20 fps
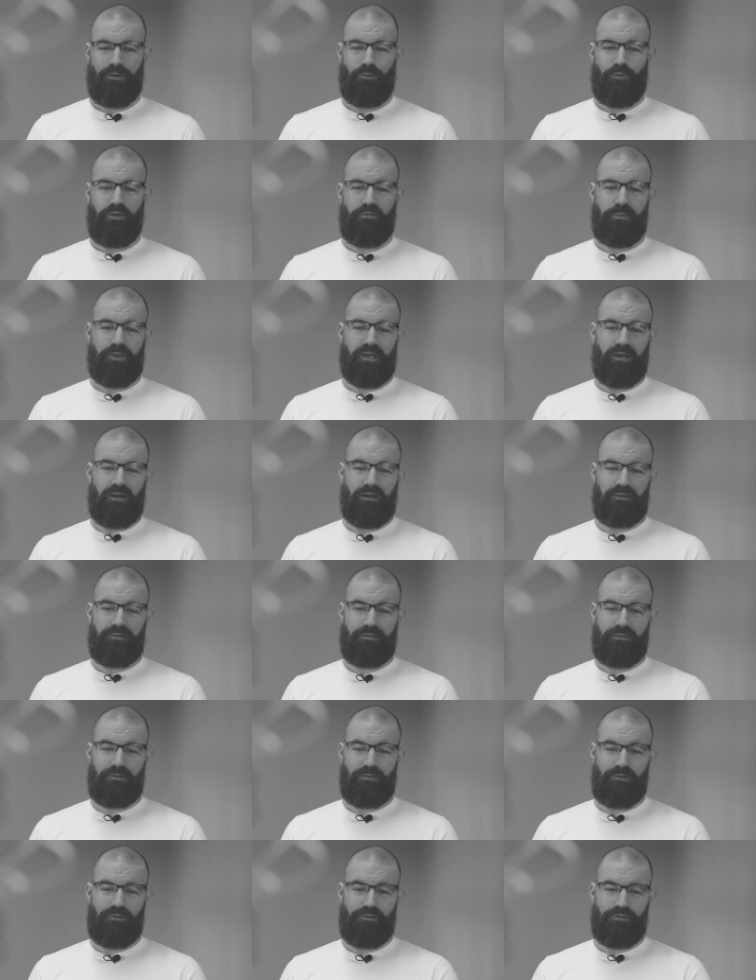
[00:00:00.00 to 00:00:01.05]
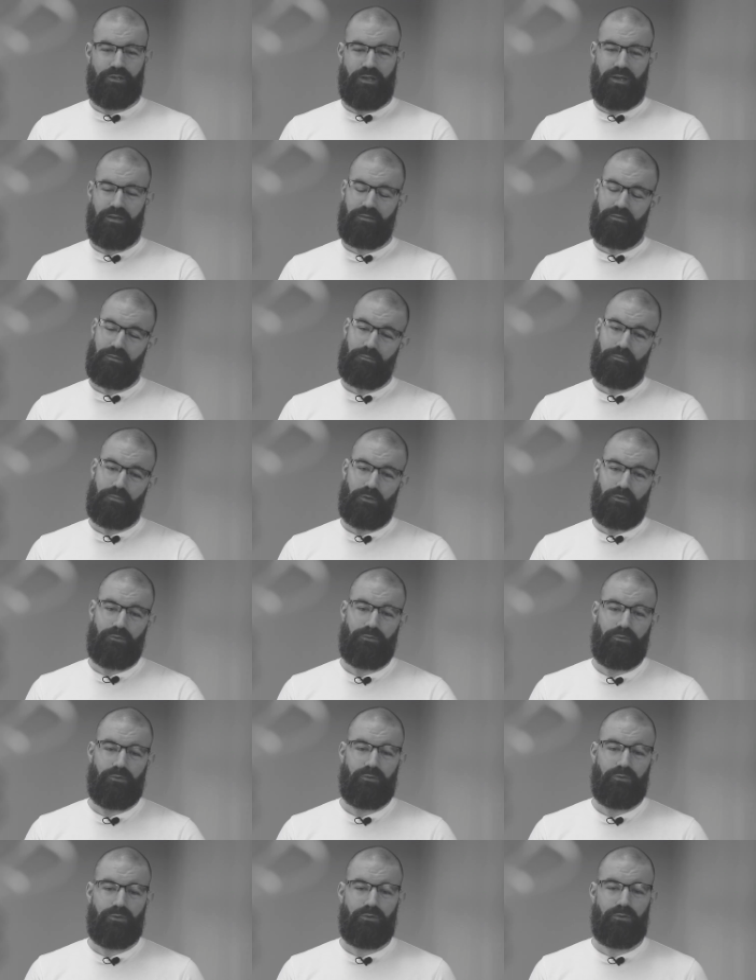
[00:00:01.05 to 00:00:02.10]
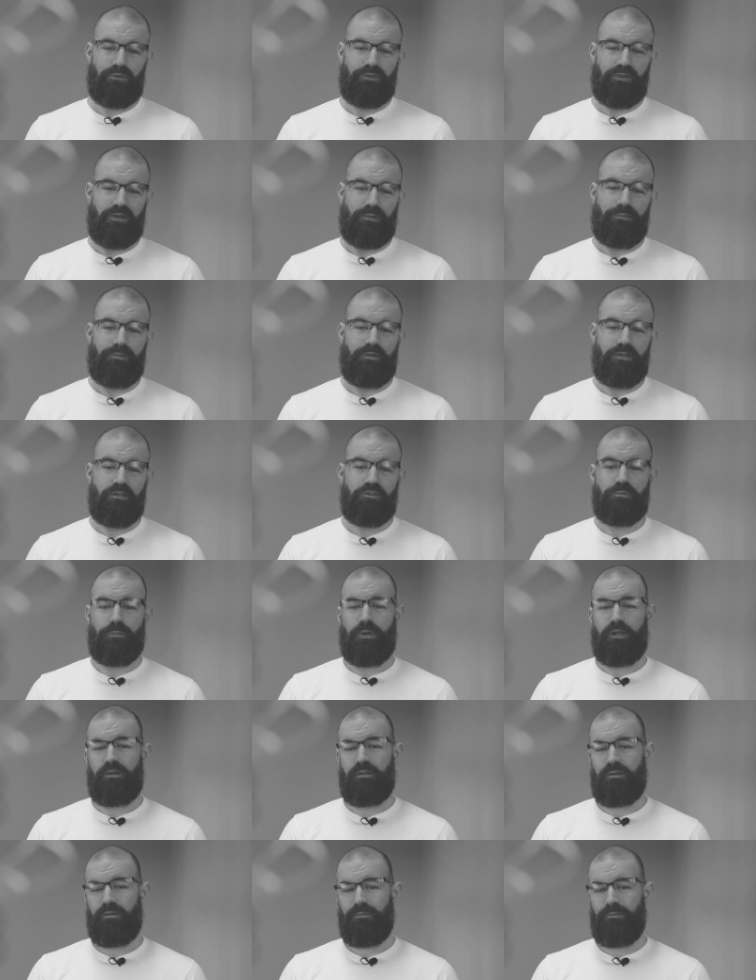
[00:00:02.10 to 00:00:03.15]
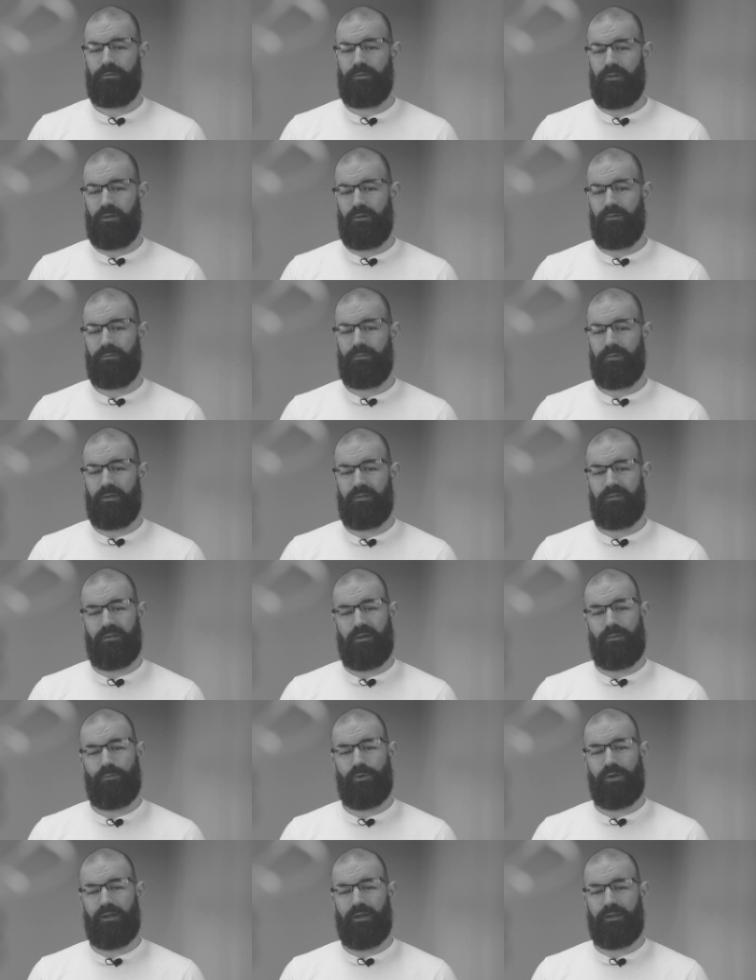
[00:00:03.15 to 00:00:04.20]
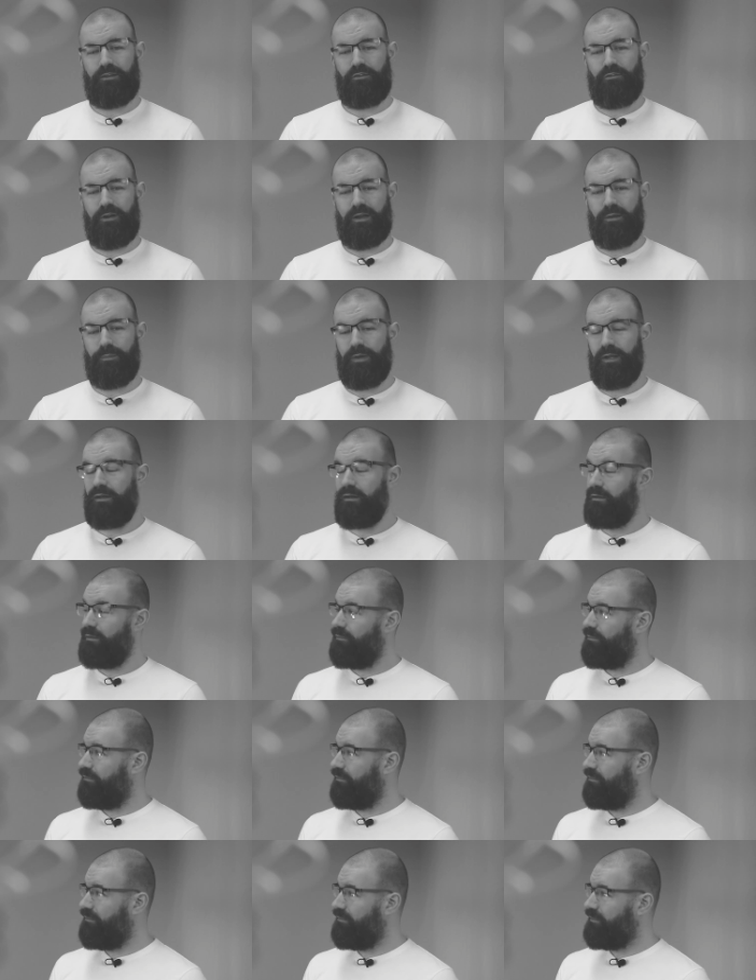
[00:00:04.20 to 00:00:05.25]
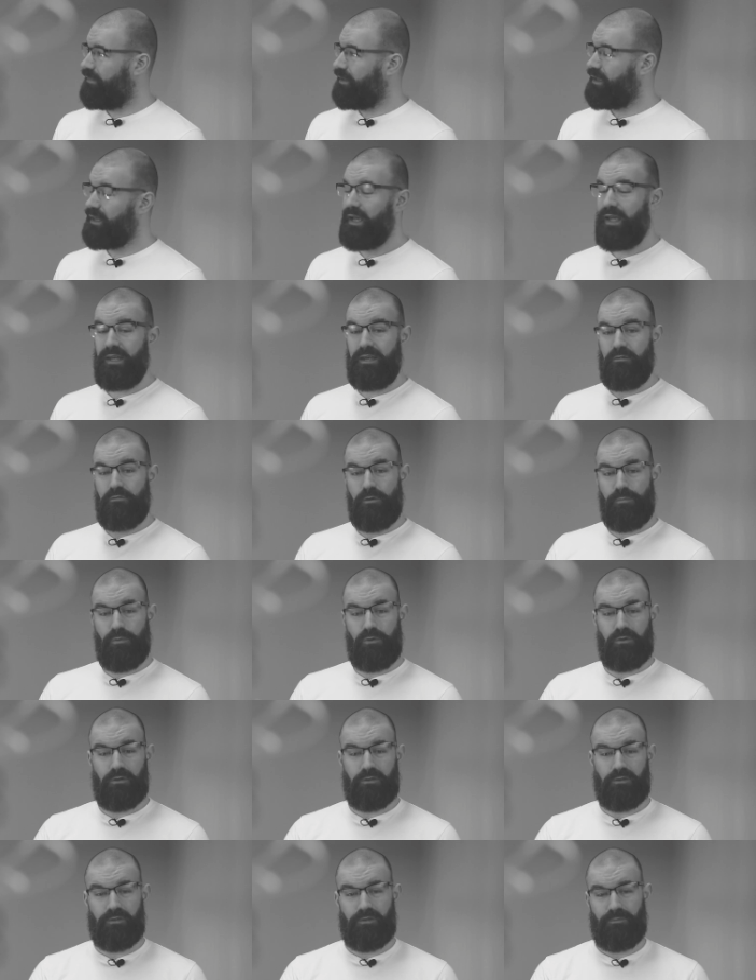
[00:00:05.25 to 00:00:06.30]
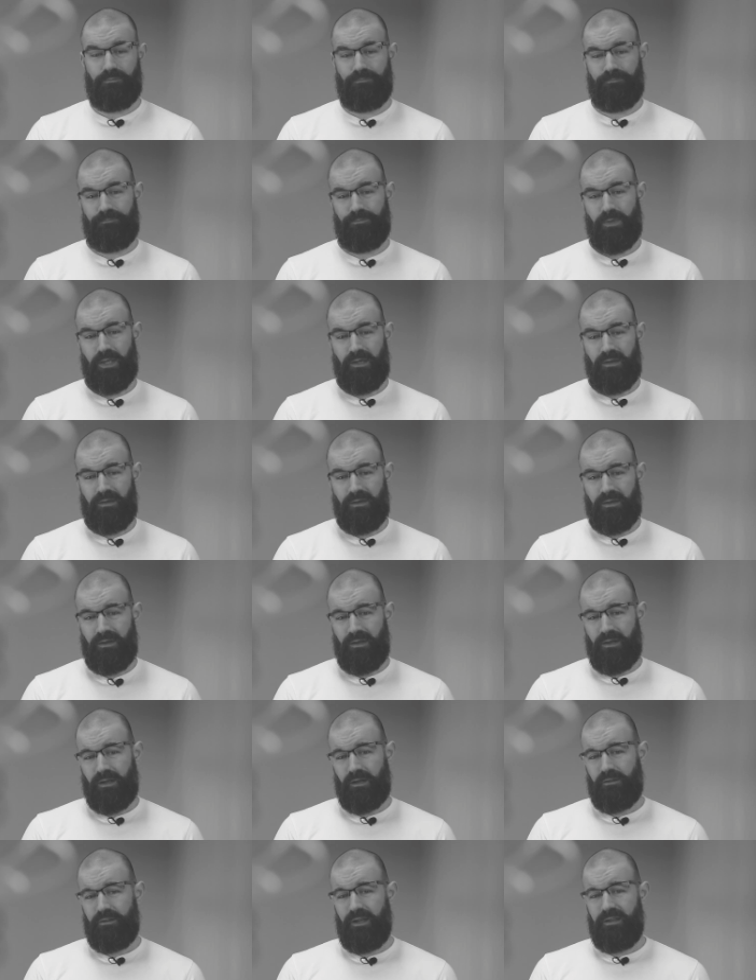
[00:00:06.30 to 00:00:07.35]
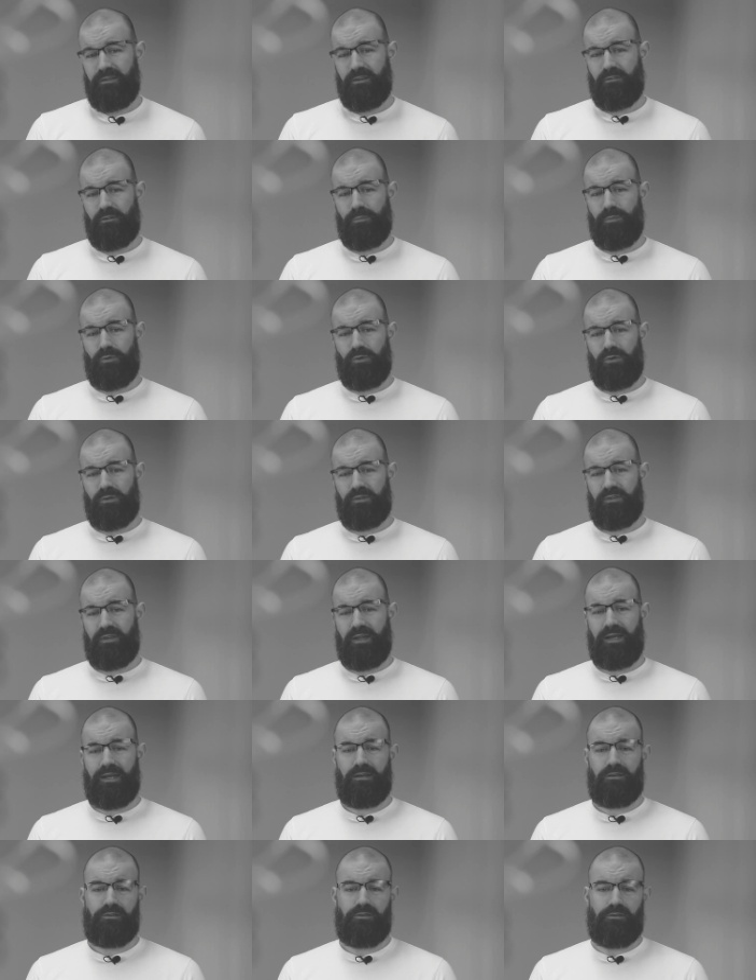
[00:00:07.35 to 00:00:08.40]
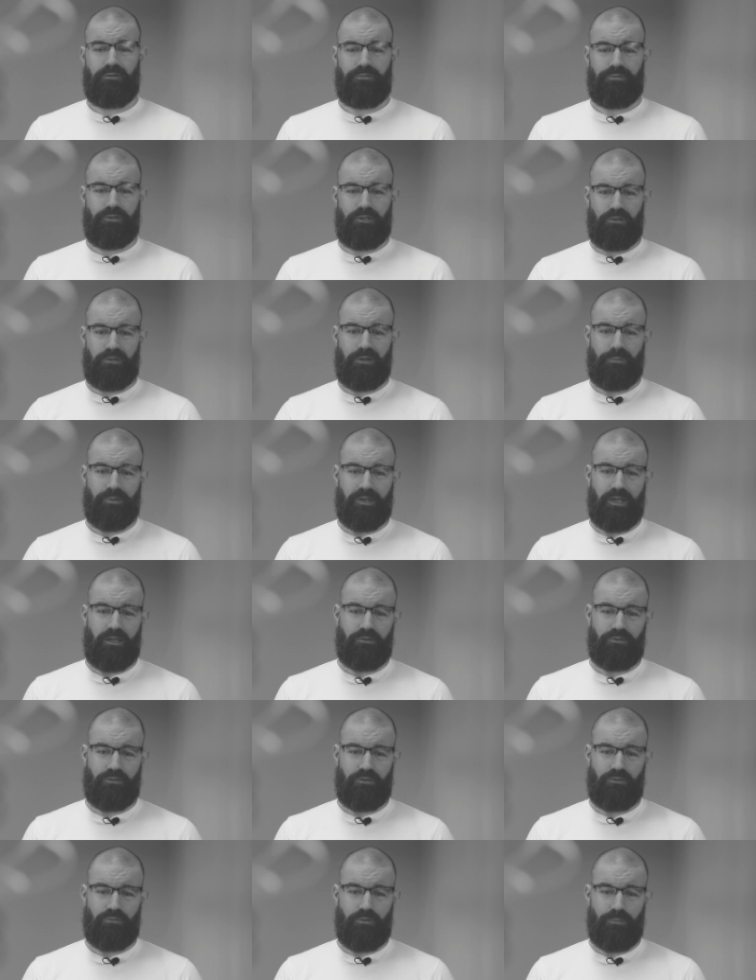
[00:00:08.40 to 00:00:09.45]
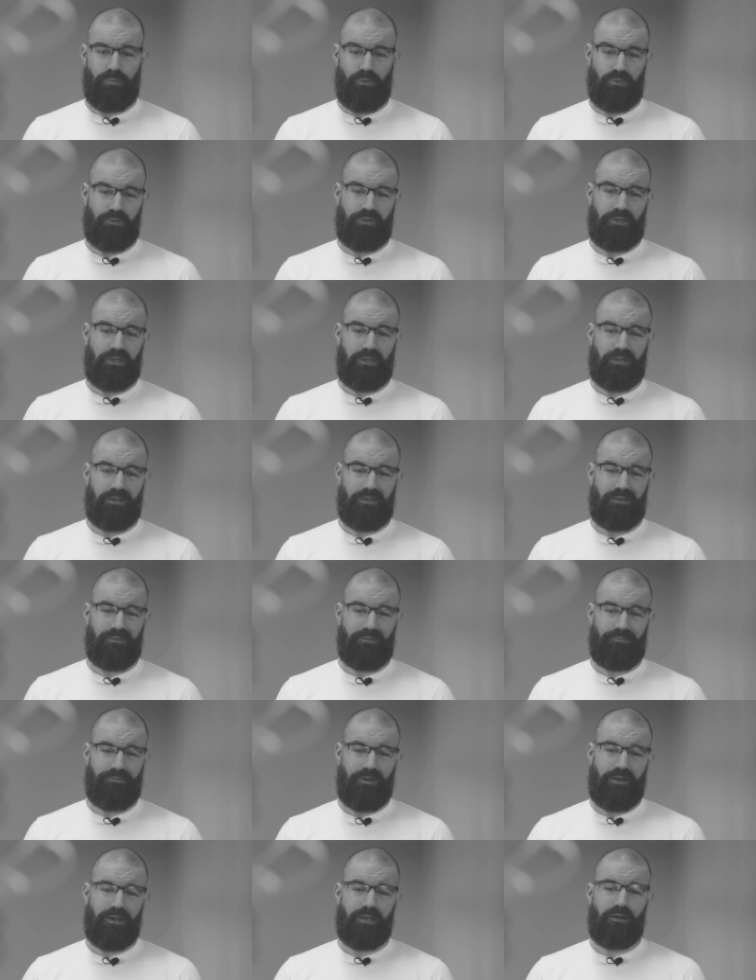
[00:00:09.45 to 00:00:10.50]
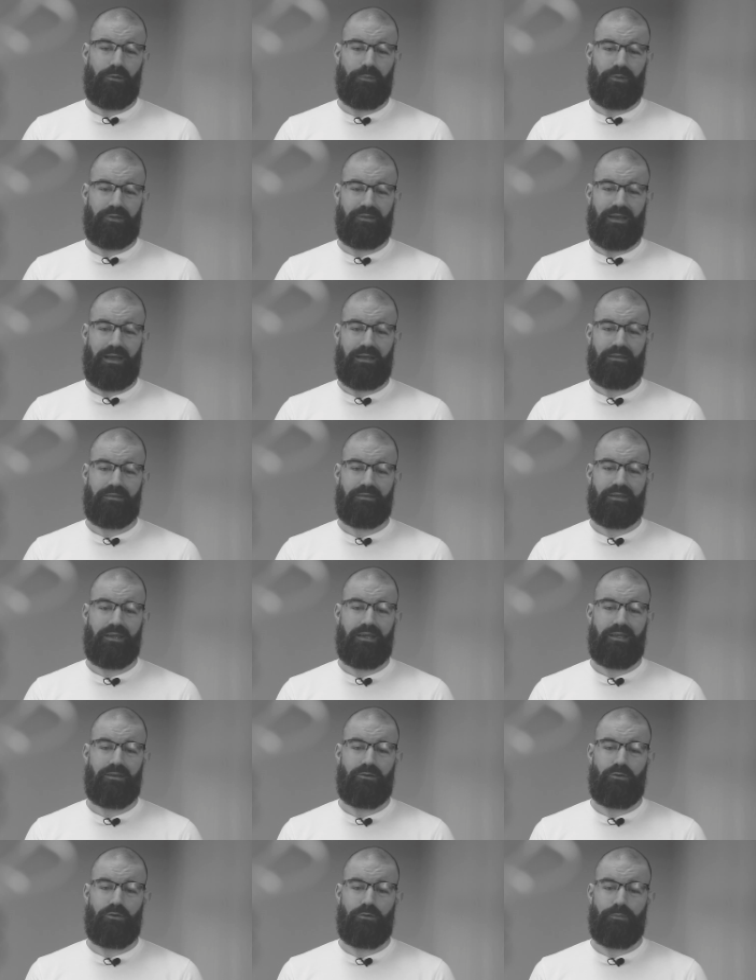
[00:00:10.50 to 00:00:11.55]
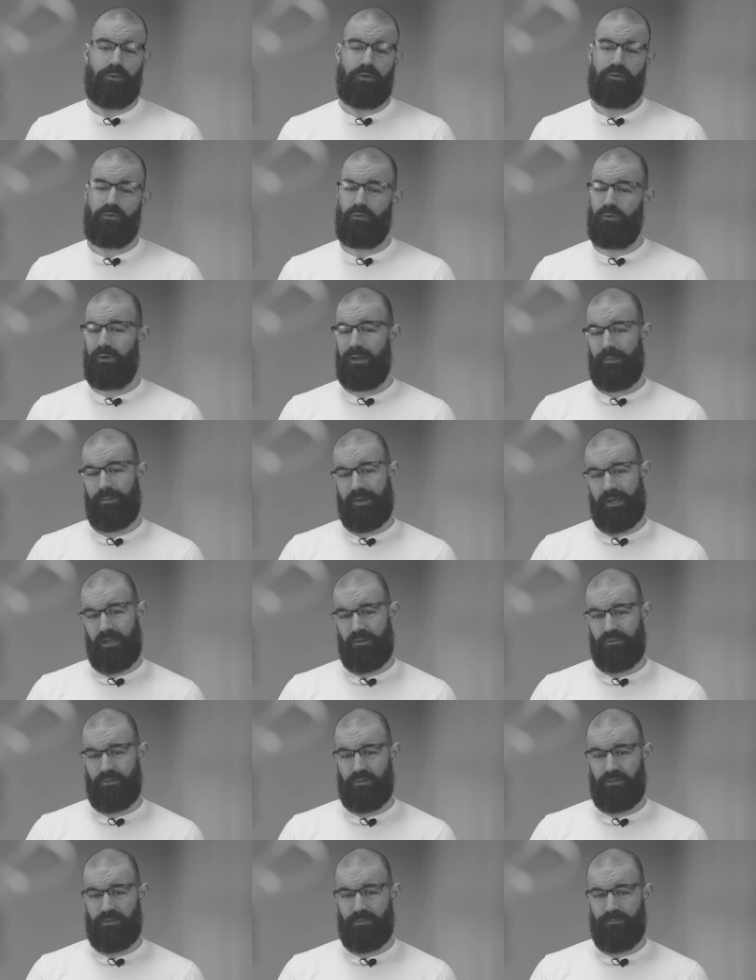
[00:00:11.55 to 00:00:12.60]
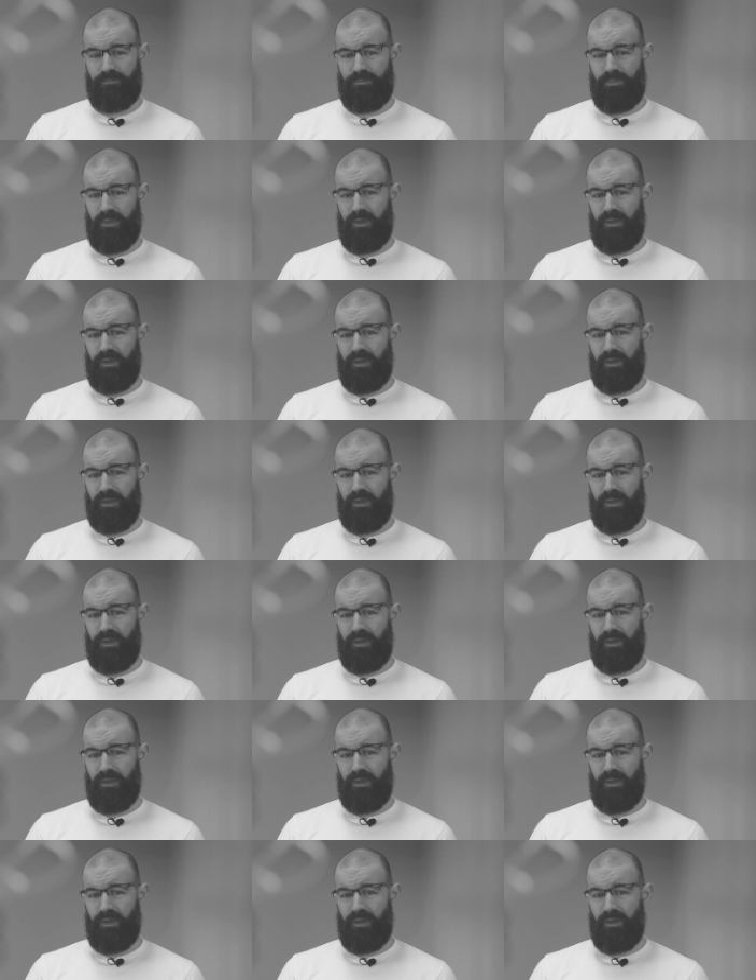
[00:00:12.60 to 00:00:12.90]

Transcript: We've been asked to share some useful tool tips each month, so this time we'd like to recommend K D Reports. Creating reports out of Qt applications reporting is a very common task in almost all applications,